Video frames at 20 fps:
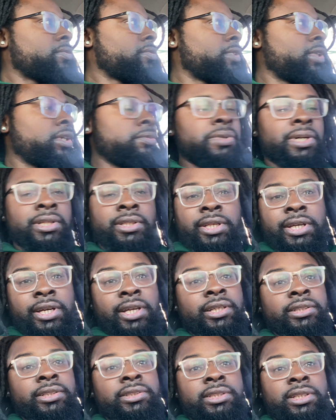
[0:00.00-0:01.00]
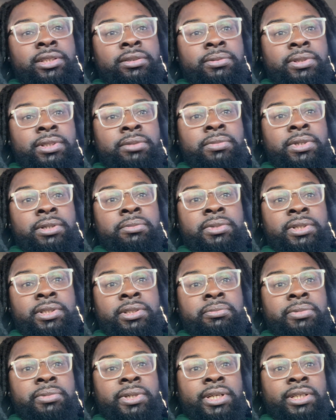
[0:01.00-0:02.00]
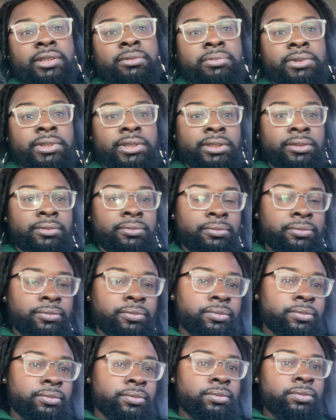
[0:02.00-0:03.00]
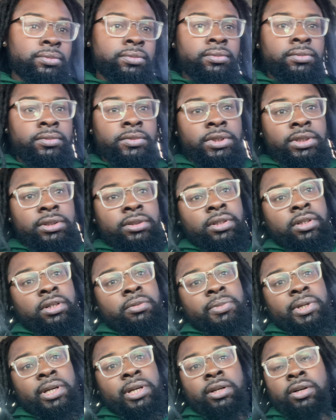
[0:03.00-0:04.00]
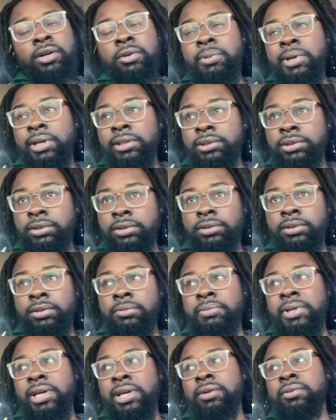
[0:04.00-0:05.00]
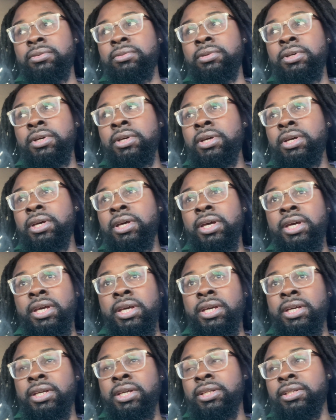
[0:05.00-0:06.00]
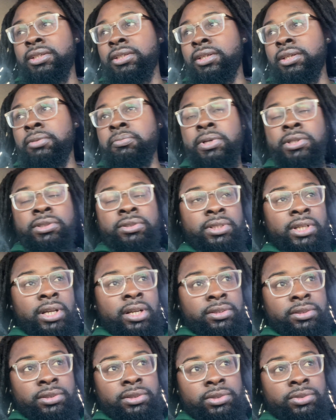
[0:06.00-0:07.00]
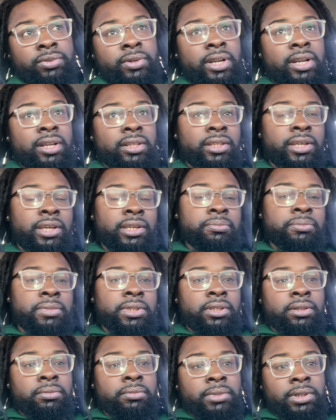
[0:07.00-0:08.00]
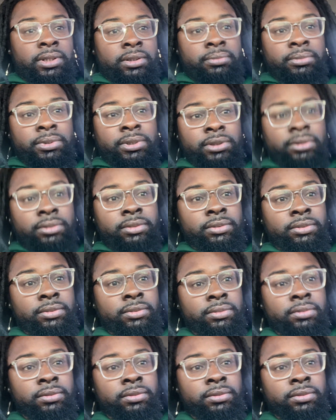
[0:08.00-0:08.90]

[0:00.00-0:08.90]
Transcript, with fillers: I'm about to ask, tell them get my money back. But it's your homie I go by, too. I'm back with, and make sure y'all subscribe, like, man. I'm out, man.